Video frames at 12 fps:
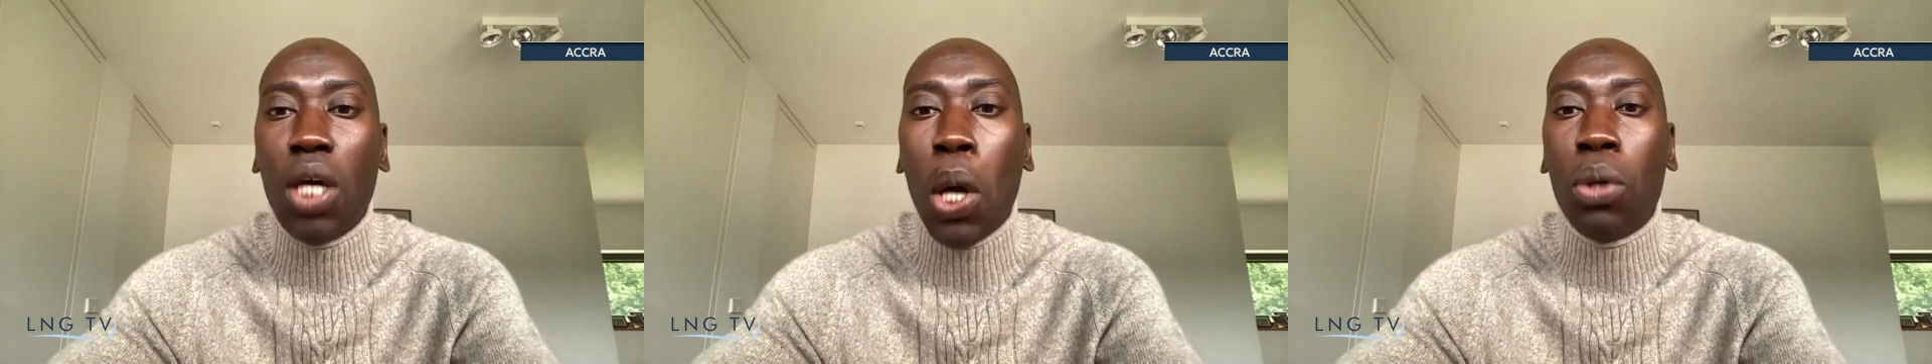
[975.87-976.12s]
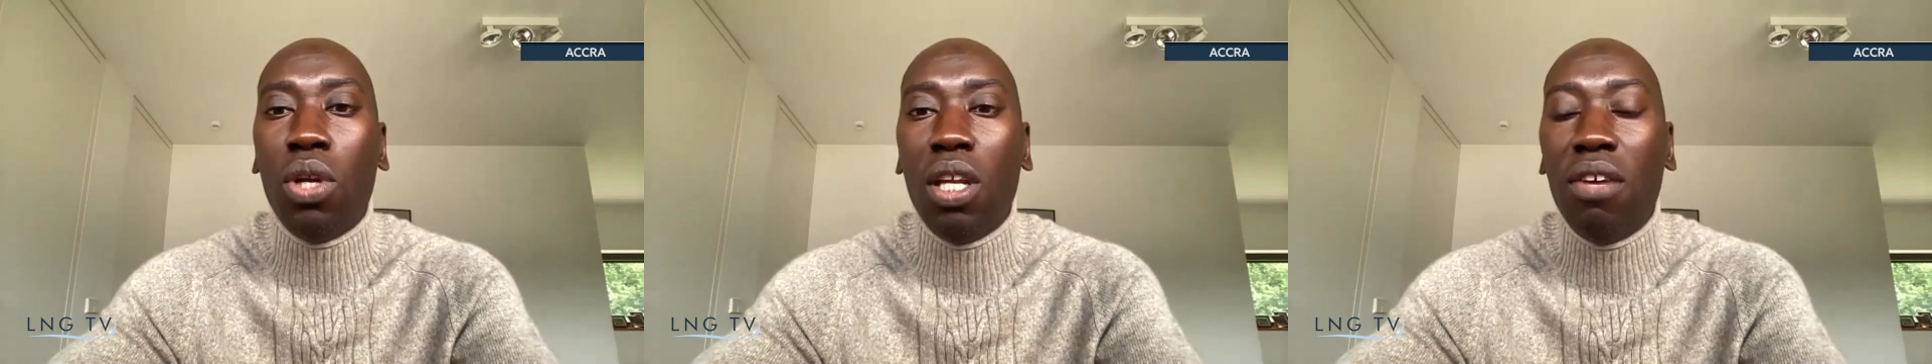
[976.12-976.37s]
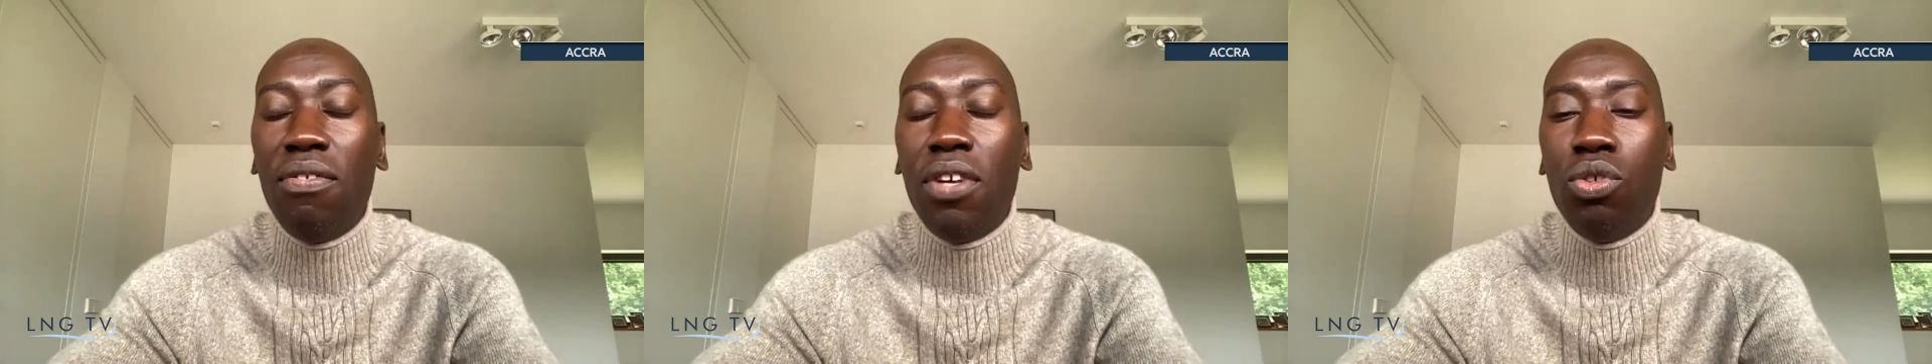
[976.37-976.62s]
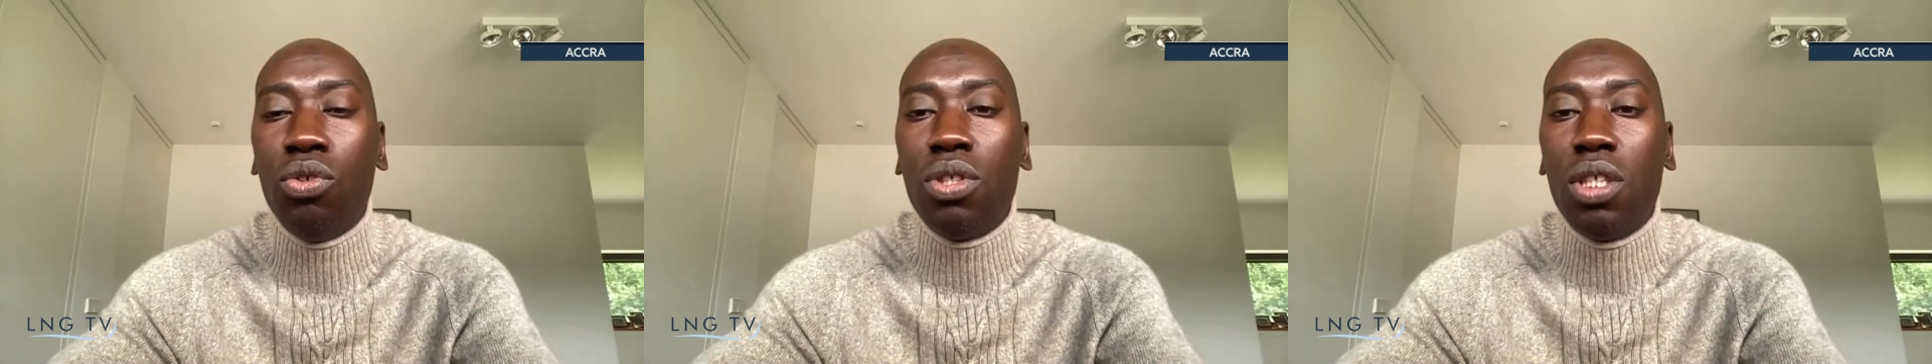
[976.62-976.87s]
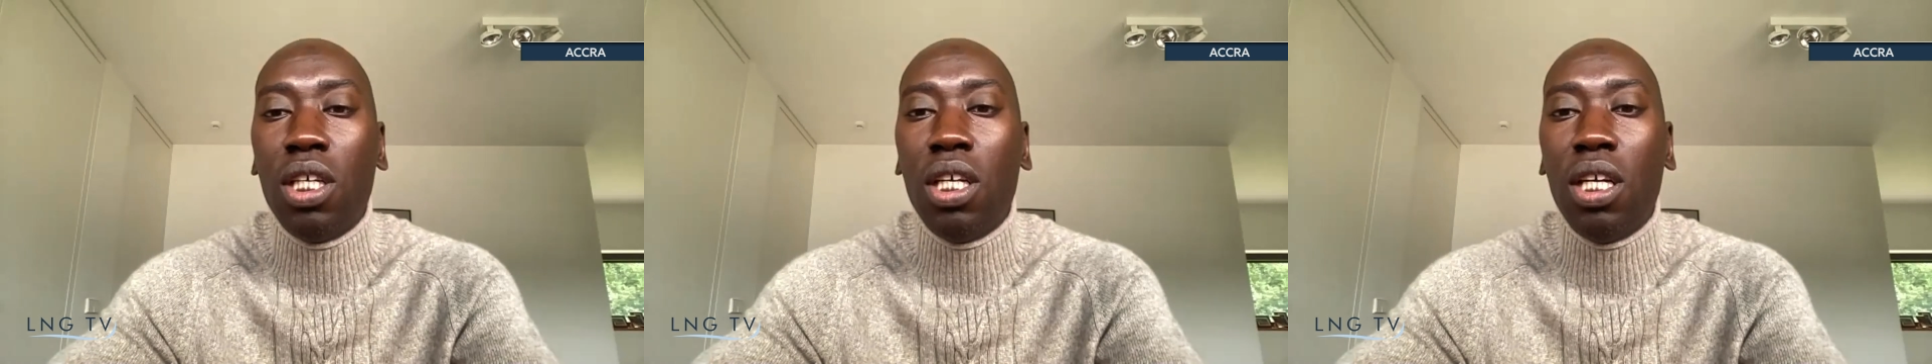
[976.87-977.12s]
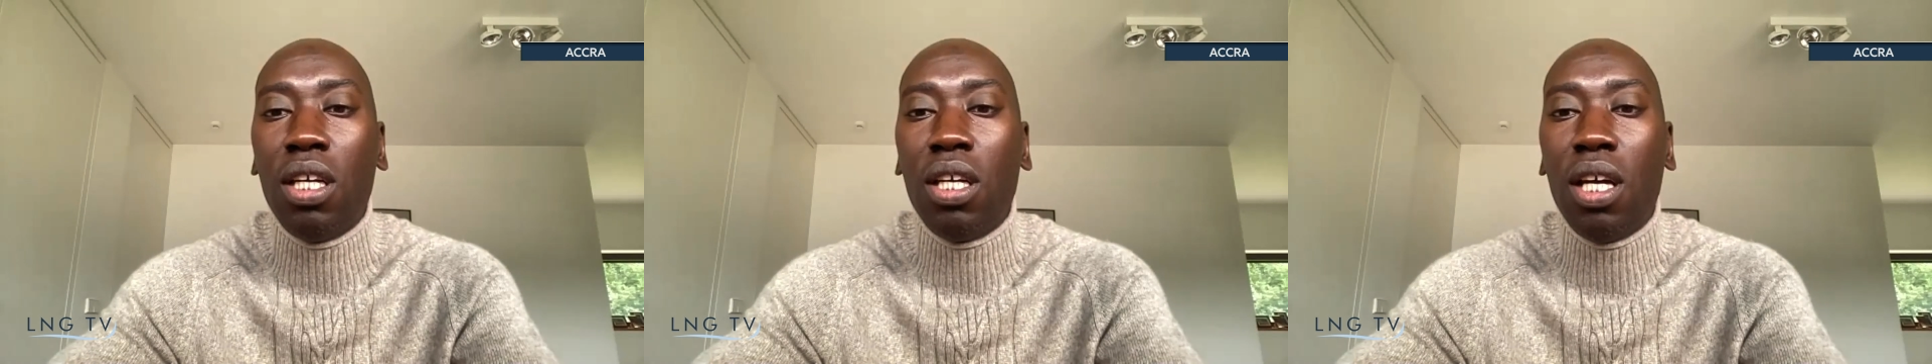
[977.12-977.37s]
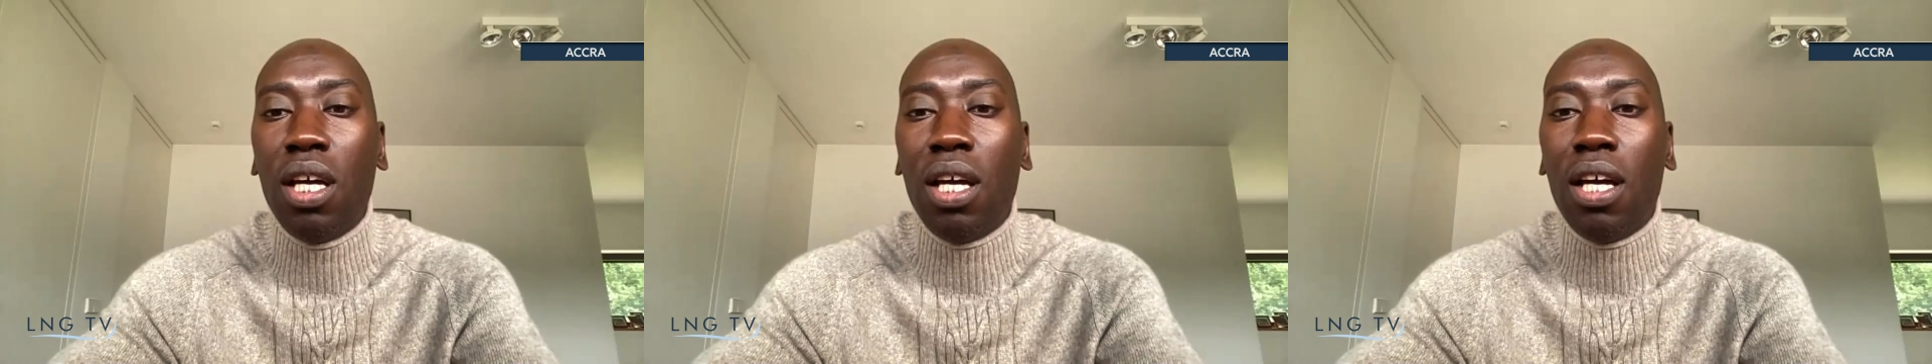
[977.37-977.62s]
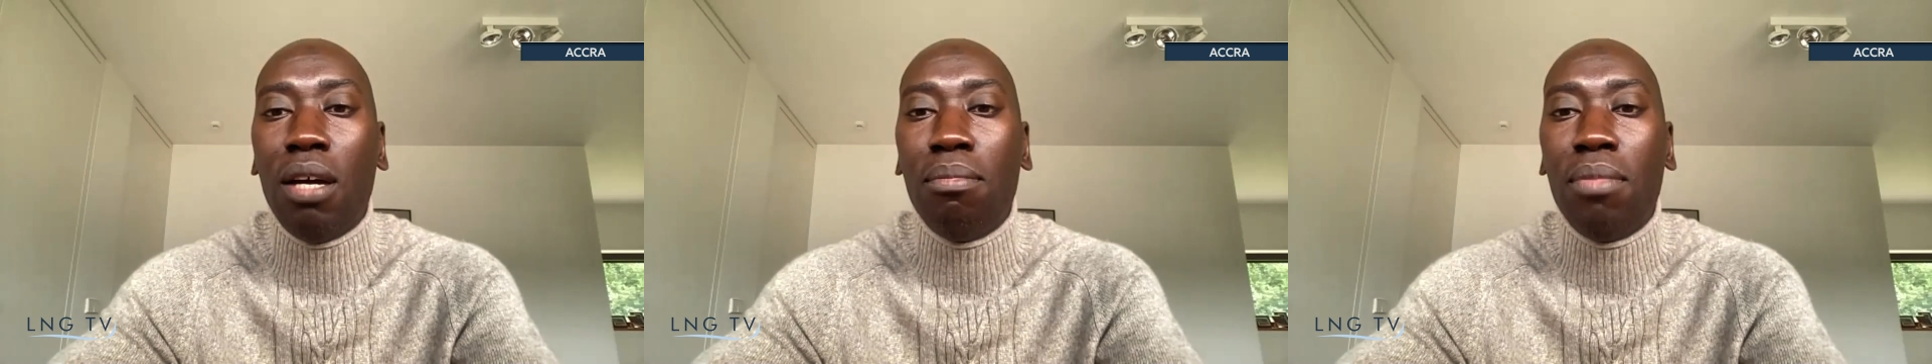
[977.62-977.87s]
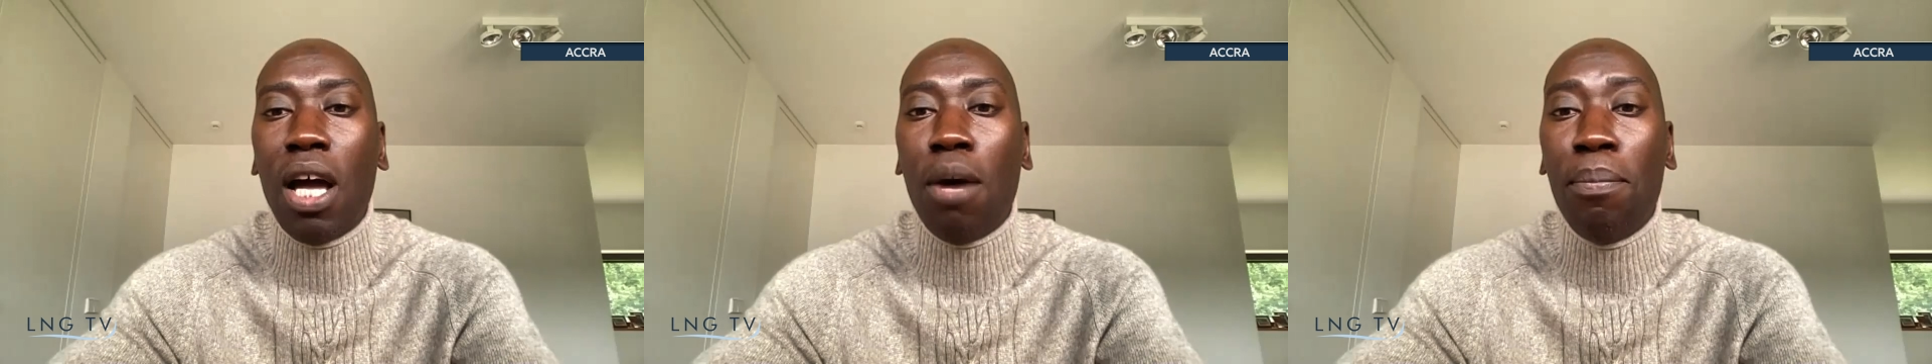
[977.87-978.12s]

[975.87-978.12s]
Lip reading: and you live and you see how